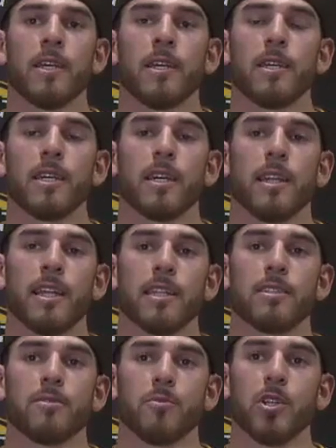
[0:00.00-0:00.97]
uh,
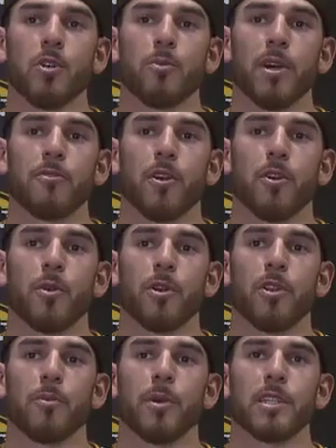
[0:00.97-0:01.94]
that's, you know, by far one
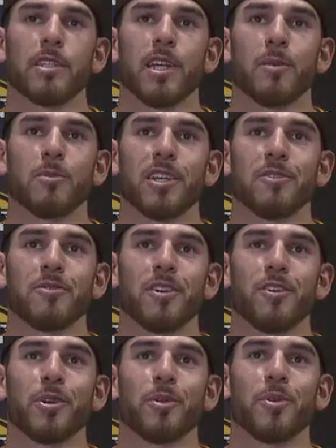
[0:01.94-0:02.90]
of the best games I've,
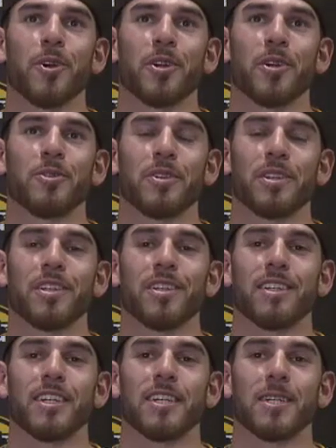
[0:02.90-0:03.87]
I've been a part of,
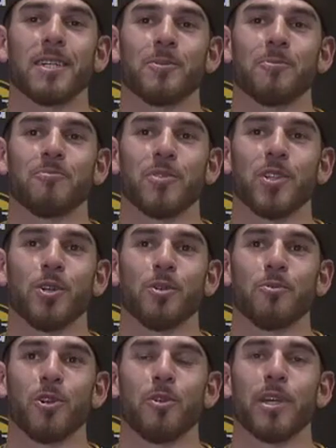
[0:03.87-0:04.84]
and um, you know,
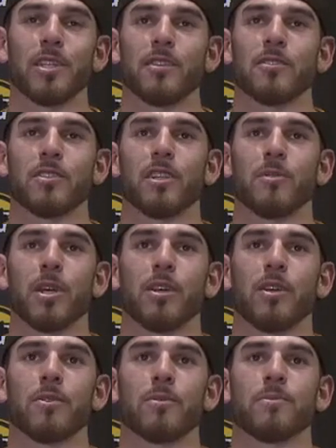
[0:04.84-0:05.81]
one of the best I've seen at
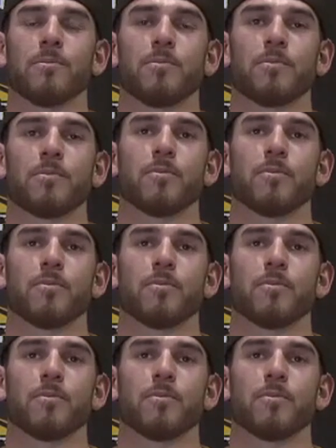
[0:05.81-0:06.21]
Petco. Did